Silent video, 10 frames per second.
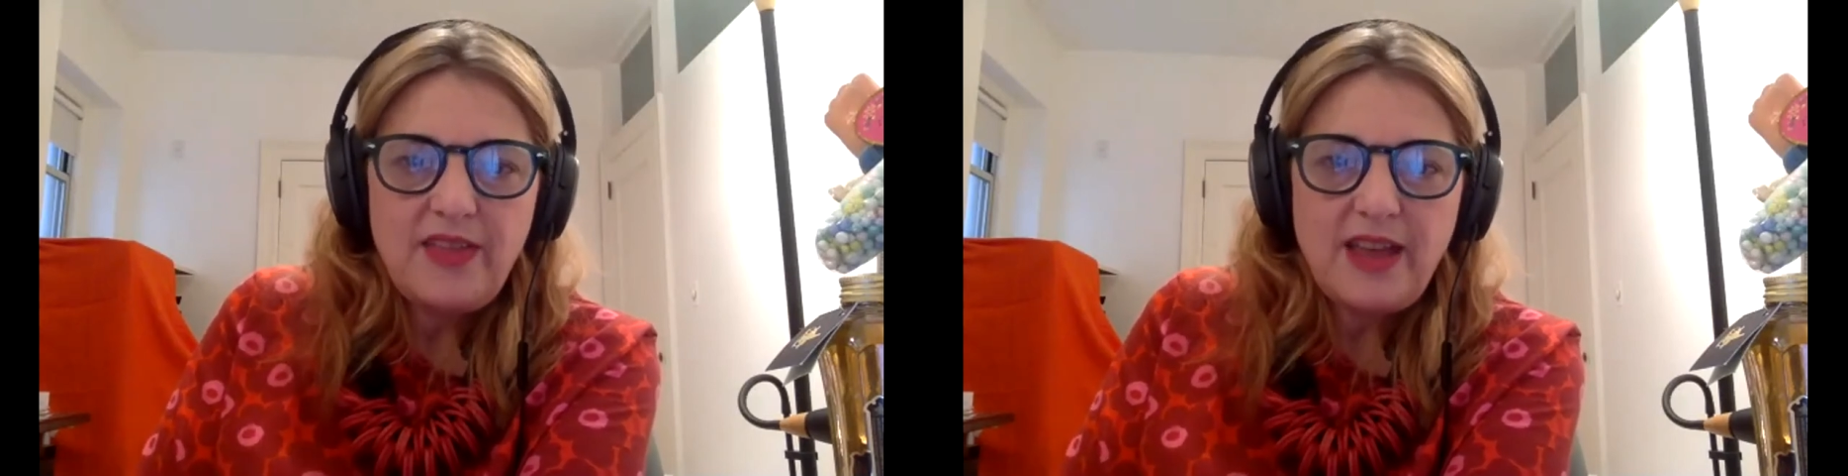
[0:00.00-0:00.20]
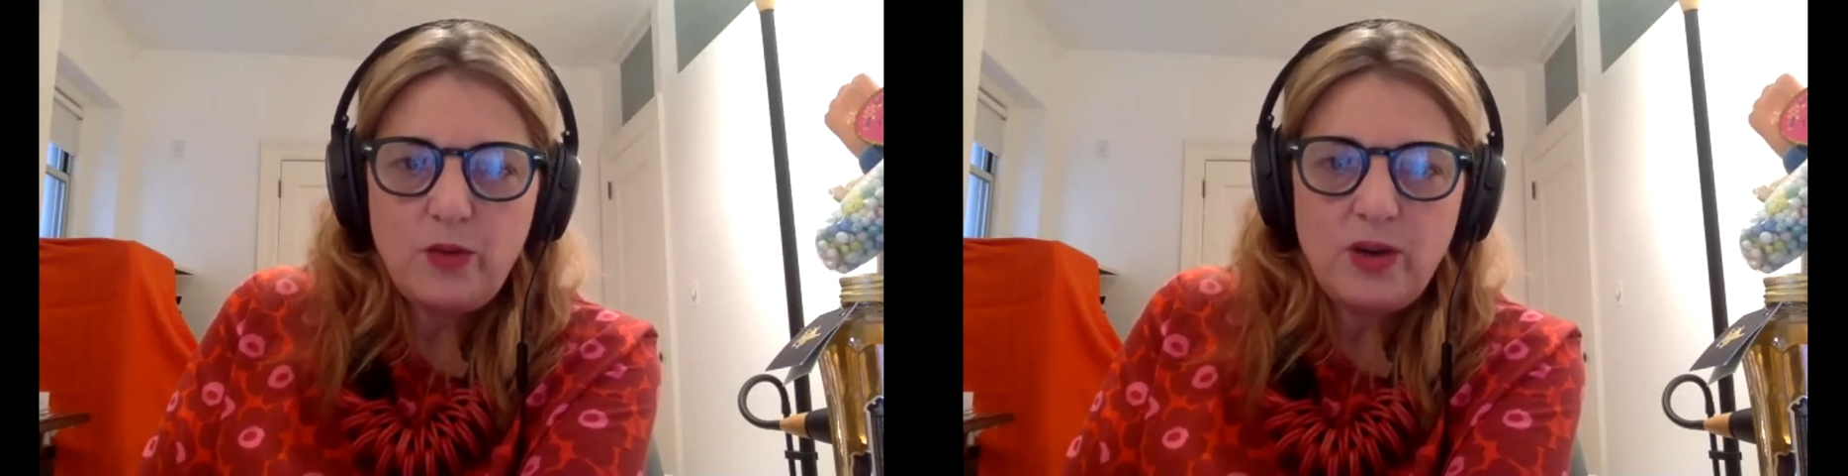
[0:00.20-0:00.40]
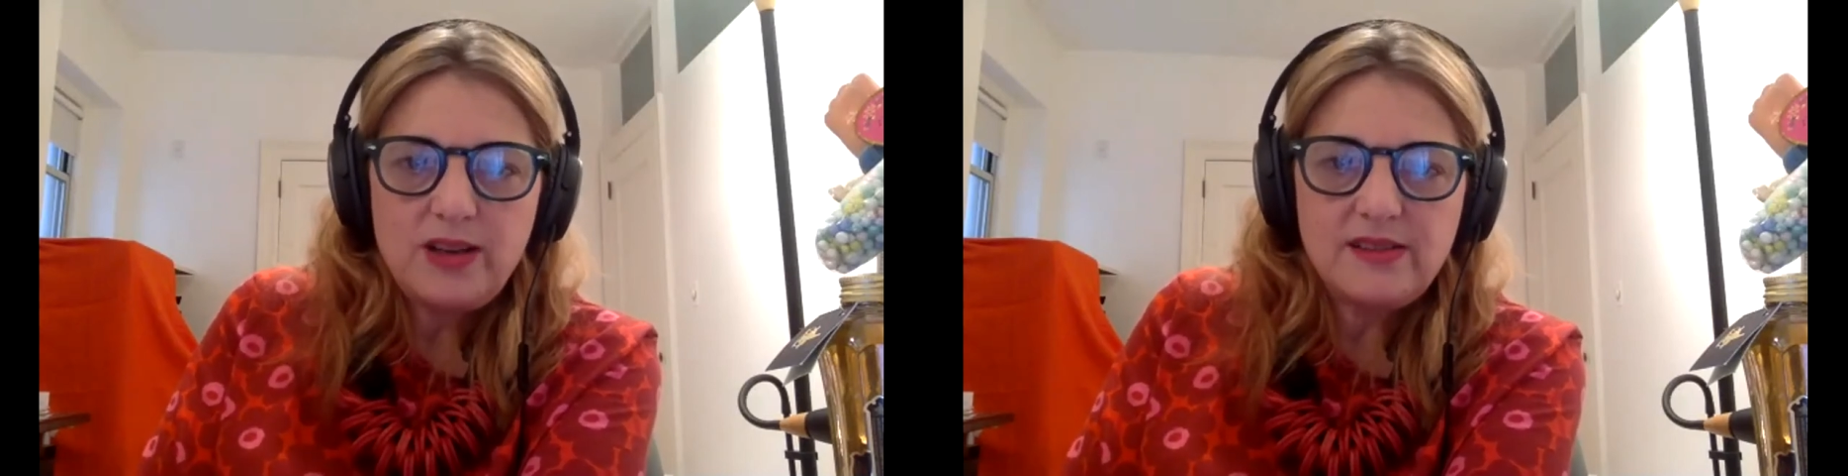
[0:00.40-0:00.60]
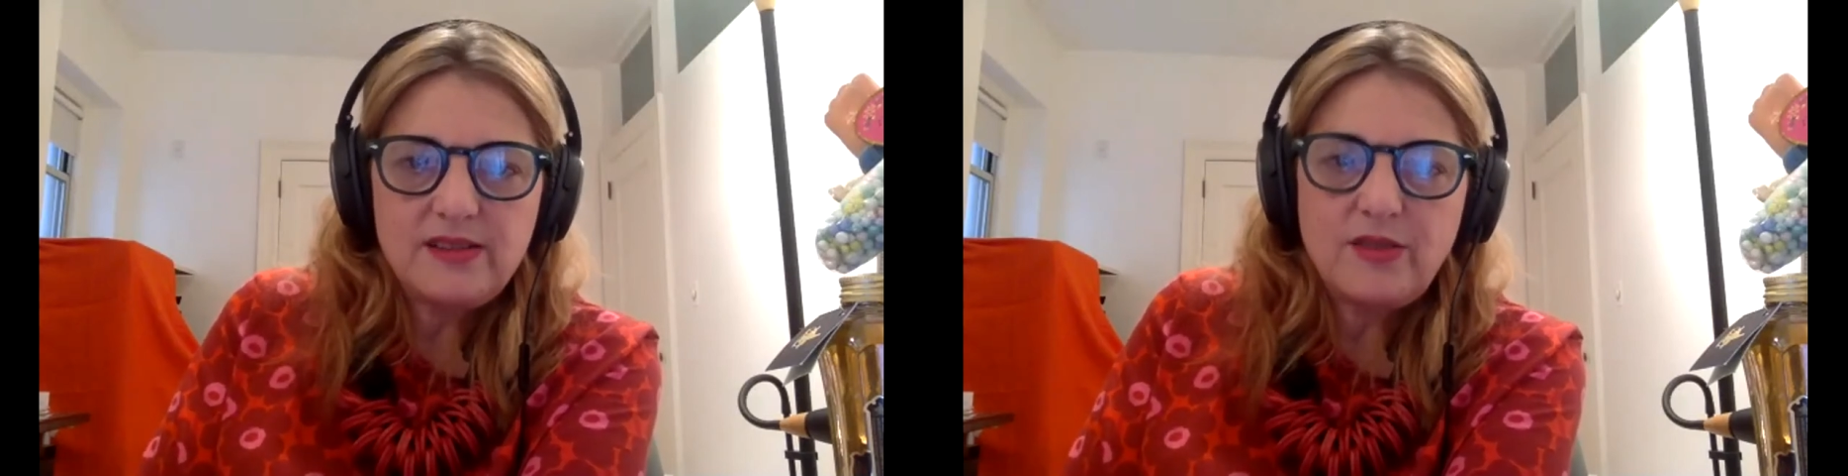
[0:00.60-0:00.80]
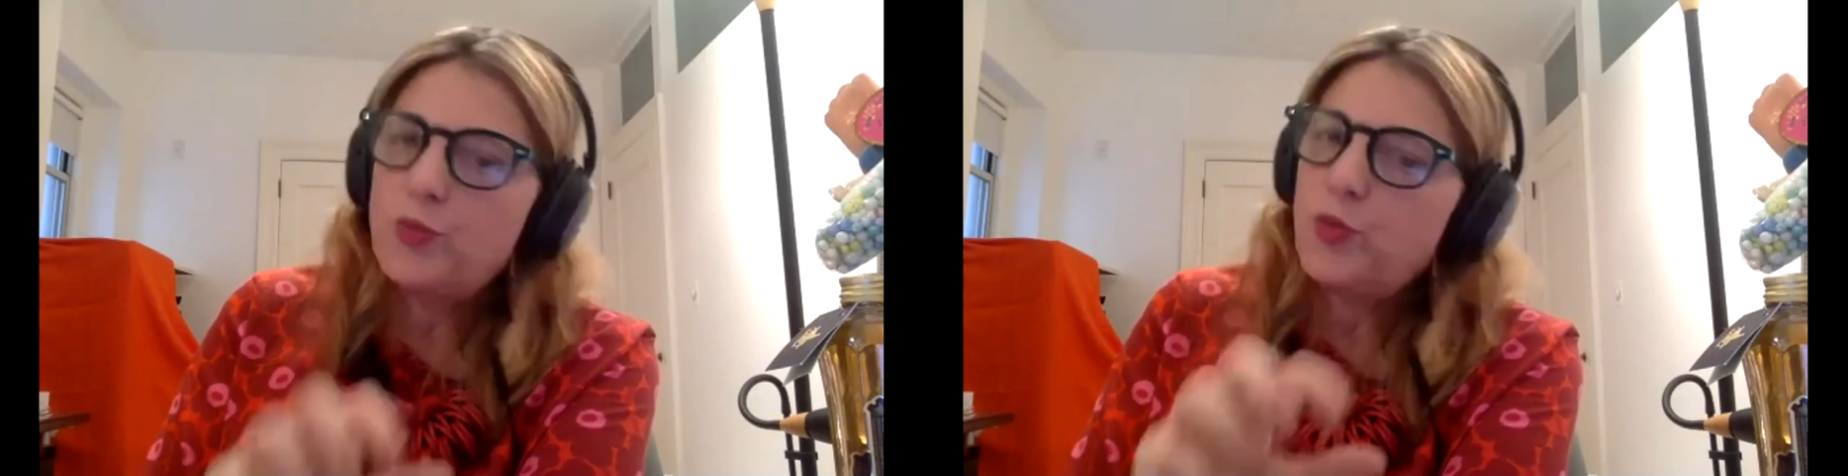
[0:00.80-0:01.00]
that was
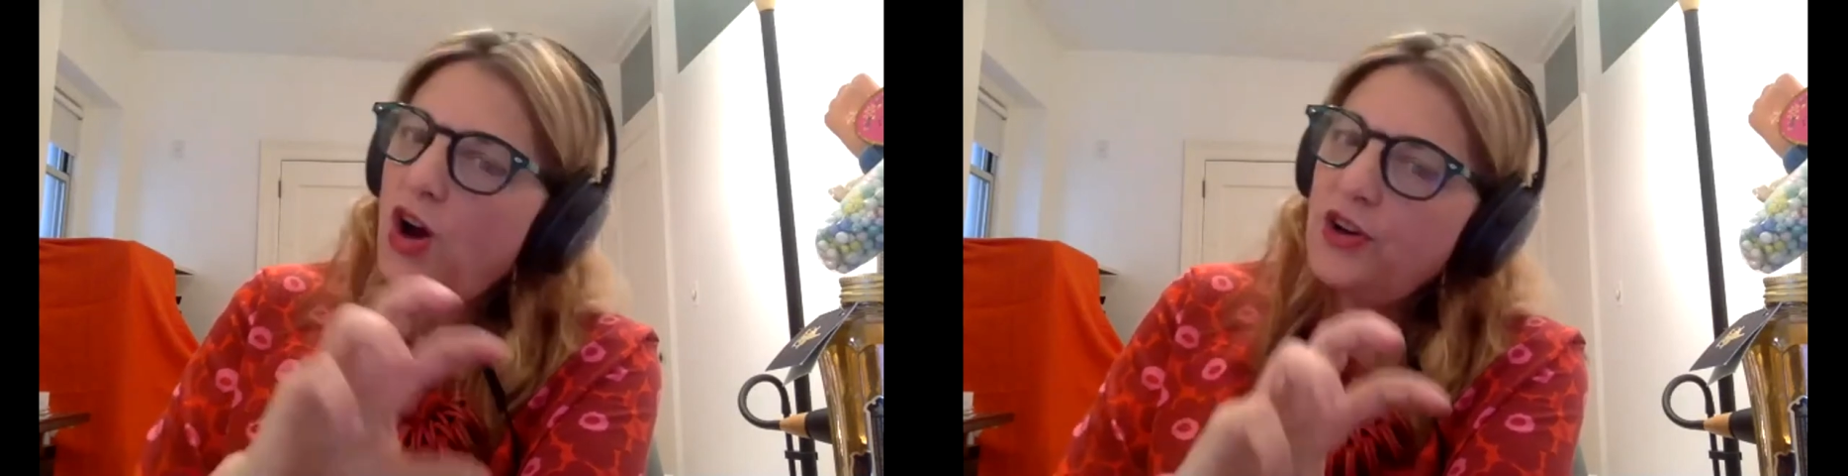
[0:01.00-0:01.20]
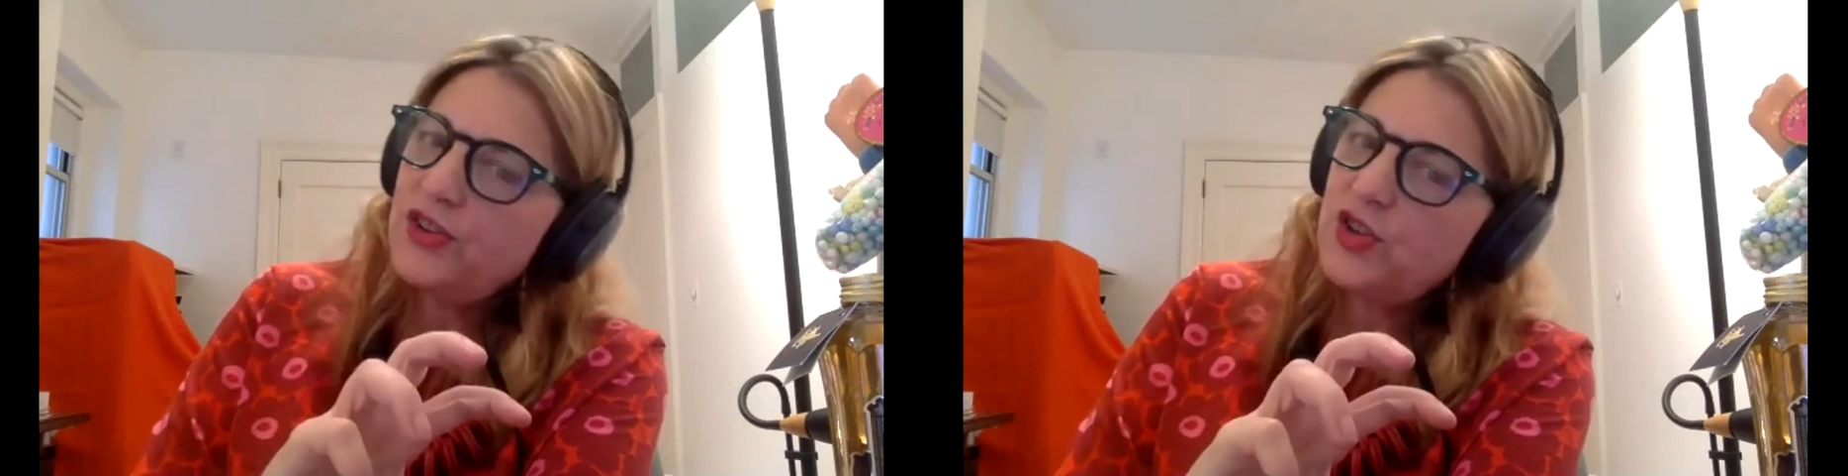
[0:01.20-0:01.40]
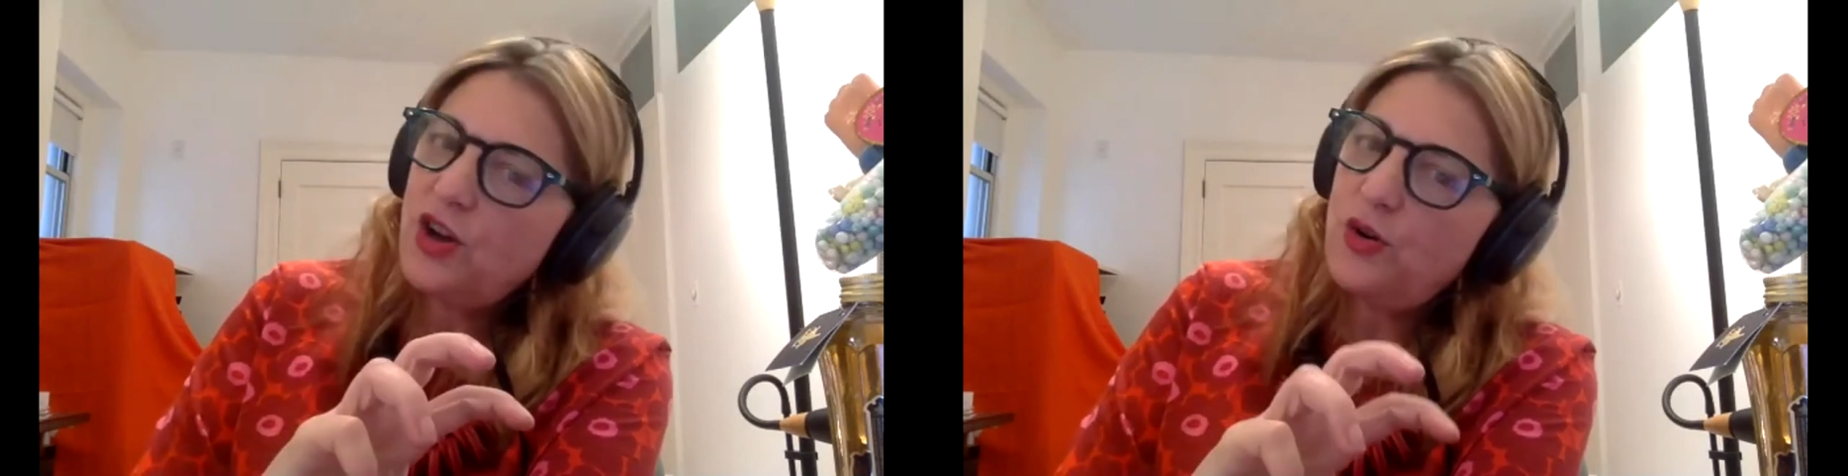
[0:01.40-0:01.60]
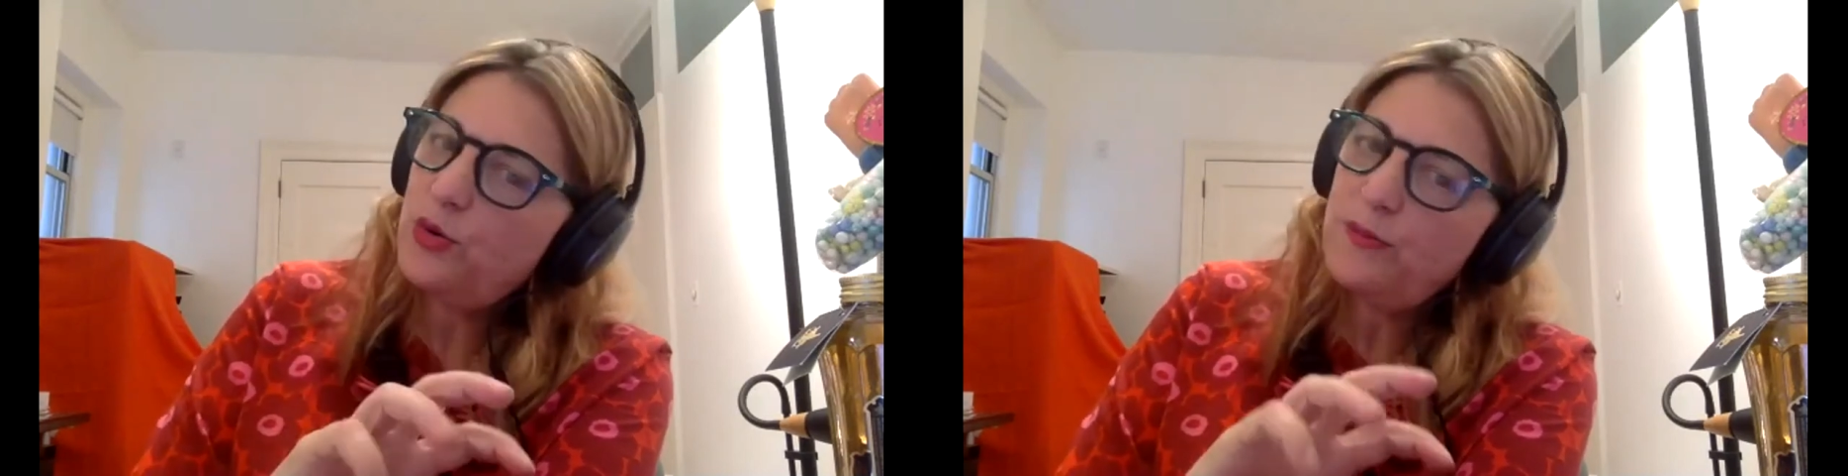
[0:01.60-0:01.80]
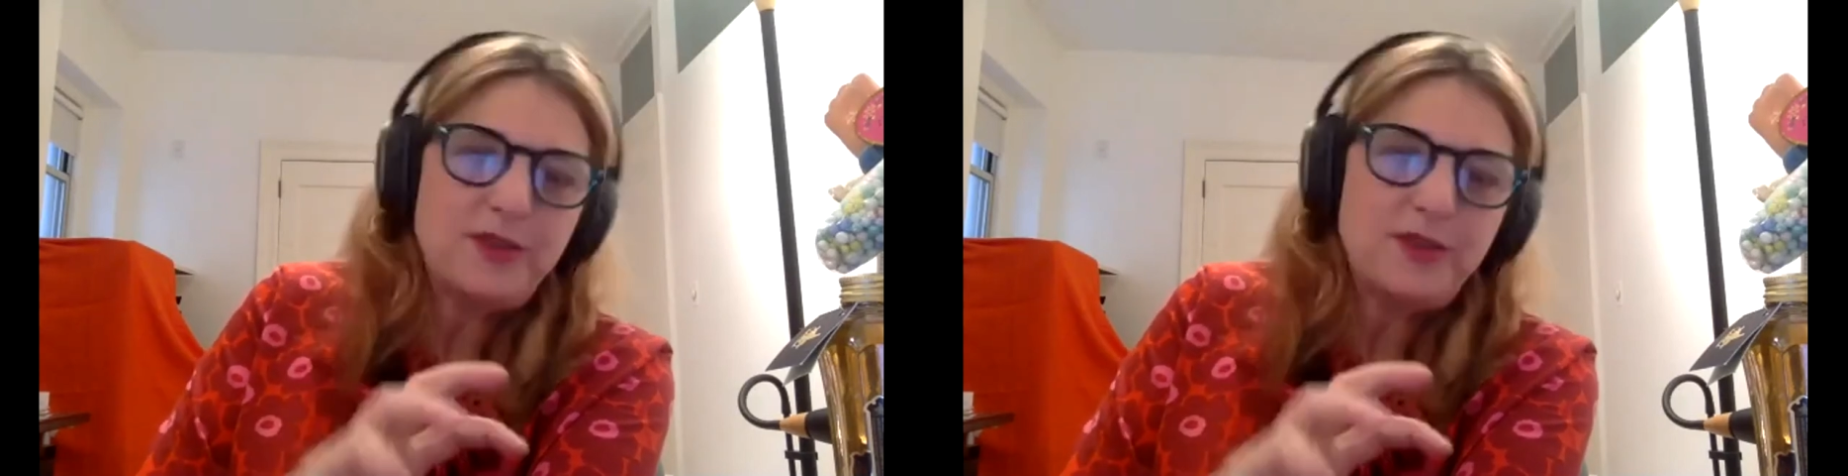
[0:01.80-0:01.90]
the wrong stone,